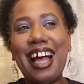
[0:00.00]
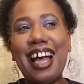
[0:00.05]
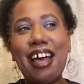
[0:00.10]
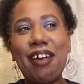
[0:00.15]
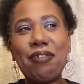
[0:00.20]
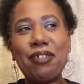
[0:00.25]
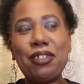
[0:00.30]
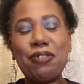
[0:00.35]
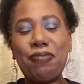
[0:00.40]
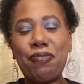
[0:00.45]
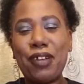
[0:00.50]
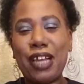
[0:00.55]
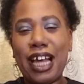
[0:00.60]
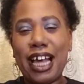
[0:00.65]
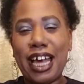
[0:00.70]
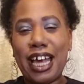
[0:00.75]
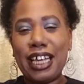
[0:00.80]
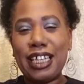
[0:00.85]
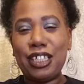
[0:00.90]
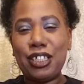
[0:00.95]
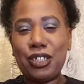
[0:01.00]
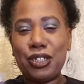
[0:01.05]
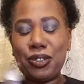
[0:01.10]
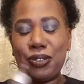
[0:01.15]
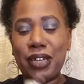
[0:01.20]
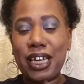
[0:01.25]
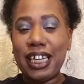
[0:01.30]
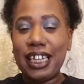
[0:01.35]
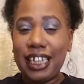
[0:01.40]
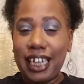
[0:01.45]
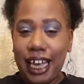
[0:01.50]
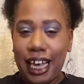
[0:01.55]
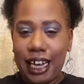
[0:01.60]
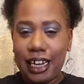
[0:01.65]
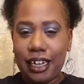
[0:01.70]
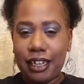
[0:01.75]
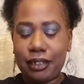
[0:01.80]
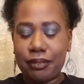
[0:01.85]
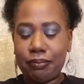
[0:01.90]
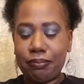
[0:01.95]
have to fly to
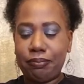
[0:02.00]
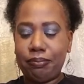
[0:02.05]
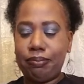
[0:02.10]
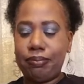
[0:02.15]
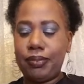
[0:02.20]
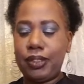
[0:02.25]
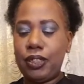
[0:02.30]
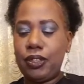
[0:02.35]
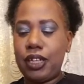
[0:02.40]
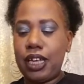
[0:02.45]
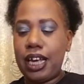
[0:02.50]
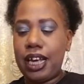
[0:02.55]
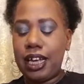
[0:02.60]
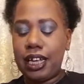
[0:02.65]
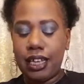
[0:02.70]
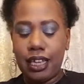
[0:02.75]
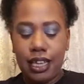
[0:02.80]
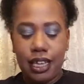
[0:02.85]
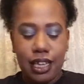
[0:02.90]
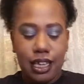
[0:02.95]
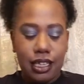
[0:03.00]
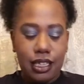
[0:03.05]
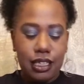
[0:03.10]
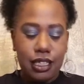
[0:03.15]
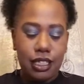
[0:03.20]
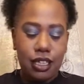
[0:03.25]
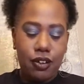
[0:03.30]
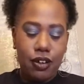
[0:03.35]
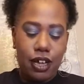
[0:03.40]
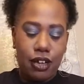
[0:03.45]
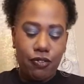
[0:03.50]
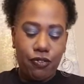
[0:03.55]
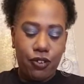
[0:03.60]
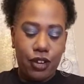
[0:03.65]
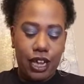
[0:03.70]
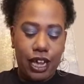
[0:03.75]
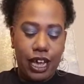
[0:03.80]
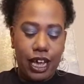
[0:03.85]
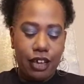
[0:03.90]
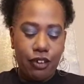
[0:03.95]
Atlanta, okay? So I
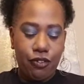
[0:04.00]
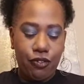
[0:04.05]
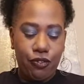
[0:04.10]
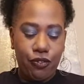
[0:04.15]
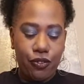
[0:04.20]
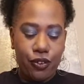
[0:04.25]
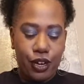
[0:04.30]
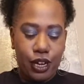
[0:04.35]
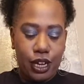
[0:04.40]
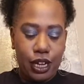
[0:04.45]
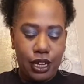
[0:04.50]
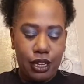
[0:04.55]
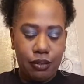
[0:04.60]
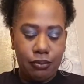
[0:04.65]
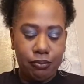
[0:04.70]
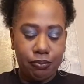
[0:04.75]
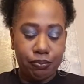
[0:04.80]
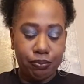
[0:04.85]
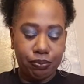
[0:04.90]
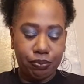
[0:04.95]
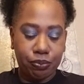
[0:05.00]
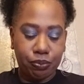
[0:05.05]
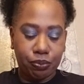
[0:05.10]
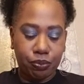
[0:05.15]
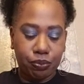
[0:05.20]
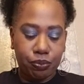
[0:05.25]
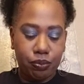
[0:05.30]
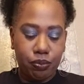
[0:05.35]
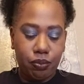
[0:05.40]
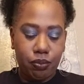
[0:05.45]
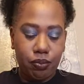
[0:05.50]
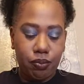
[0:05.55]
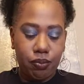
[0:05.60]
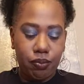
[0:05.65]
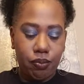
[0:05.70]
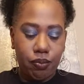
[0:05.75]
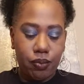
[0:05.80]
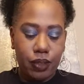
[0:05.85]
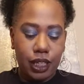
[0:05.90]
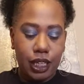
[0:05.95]
fly from
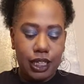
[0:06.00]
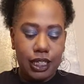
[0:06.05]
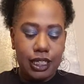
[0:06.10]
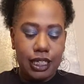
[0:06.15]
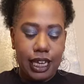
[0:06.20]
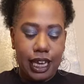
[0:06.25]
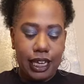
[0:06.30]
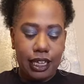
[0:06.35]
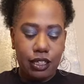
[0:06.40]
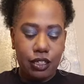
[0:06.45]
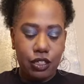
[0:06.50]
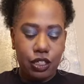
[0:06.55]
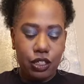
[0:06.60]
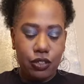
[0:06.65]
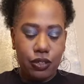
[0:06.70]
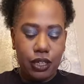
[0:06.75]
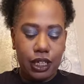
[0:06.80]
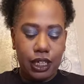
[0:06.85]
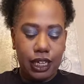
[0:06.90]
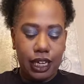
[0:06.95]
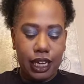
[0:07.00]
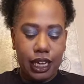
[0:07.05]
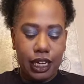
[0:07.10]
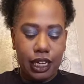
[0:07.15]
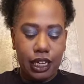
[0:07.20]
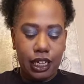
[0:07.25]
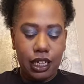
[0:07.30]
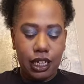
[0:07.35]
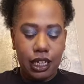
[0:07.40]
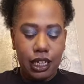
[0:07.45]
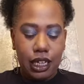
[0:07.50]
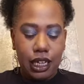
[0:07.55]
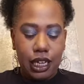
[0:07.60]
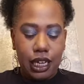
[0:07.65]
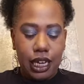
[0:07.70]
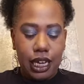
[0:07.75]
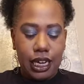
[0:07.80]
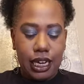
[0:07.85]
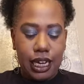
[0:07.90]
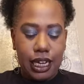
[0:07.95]
Dayton to Atlanta,
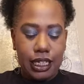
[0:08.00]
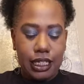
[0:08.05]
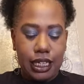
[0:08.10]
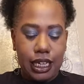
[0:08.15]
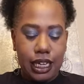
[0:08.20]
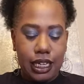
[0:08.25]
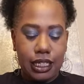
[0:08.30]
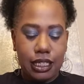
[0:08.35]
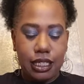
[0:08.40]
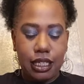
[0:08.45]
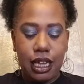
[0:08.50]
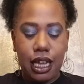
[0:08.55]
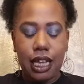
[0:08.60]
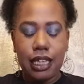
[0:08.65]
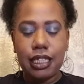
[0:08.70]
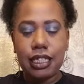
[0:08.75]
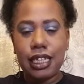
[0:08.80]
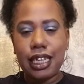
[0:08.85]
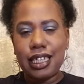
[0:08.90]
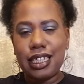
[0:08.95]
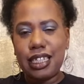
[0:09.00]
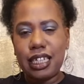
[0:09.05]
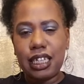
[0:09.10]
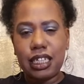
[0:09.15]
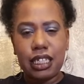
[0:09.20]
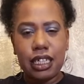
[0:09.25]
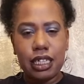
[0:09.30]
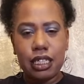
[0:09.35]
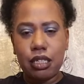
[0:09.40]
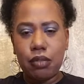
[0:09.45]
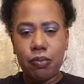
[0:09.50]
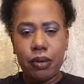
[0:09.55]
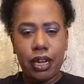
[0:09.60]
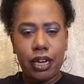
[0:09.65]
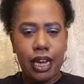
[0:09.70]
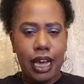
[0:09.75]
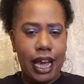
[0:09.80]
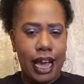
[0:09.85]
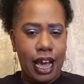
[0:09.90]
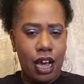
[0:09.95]
and that takes, I guess that takes
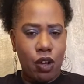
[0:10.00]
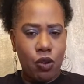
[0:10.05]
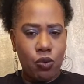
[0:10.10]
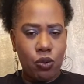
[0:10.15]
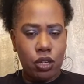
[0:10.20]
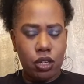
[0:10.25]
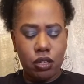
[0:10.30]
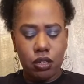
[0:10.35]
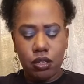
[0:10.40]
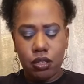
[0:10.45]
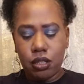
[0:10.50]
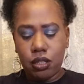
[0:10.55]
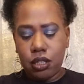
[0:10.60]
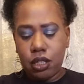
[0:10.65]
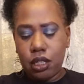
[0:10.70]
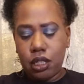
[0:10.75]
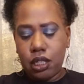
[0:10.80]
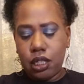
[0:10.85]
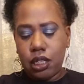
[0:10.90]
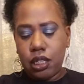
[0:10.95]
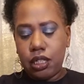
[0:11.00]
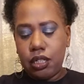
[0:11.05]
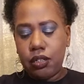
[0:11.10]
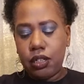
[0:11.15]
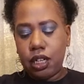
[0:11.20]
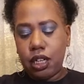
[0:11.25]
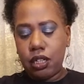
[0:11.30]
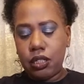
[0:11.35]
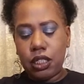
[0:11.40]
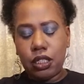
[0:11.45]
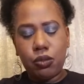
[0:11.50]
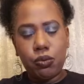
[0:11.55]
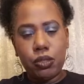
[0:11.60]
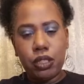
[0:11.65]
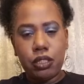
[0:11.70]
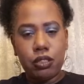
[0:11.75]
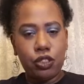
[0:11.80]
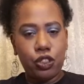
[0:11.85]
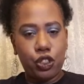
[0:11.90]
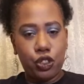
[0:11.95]
about an hour. You know, it's a
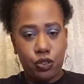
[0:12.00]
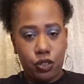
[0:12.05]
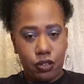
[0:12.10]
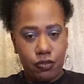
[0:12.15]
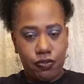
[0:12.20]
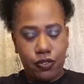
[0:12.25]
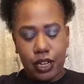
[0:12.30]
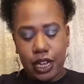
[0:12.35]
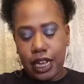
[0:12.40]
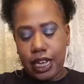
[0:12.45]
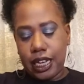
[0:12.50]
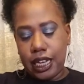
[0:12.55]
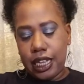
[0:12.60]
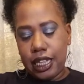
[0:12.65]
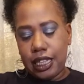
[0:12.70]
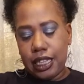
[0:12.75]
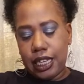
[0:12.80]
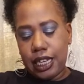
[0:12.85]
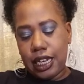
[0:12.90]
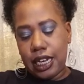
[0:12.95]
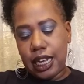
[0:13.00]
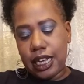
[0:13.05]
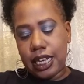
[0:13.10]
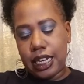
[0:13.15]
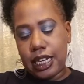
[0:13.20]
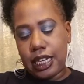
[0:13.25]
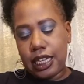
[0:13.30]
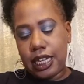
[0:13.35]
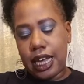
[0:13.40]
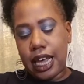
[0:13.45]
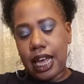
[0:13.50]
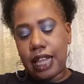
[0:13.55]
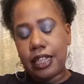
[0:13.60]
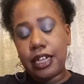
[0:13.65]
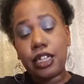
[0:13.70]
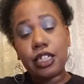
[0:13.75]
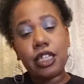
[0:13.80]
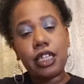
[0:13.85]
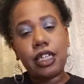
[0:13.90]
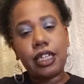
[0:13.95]
real short flight. And then I get
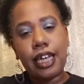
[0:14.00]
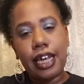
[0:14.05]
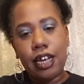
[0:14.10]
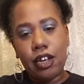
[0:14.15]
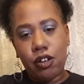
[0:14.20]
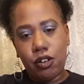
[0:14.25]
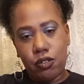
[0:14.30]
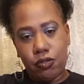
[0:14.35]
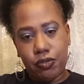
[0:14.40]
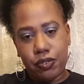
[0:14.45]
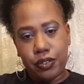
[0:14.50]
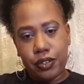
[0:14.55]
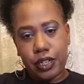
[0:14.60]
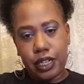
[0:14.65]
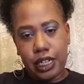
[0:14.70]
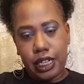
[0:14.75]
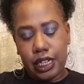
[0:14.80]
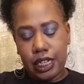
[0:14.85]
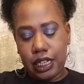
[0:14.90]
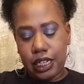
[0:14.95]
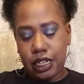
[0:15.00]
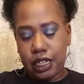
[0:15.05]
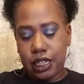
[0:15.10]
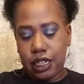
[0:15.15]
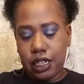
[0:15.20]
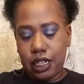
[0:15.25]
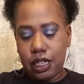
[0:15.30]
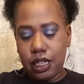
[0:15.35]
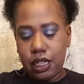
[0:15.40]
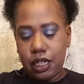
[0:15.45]
there's a layover in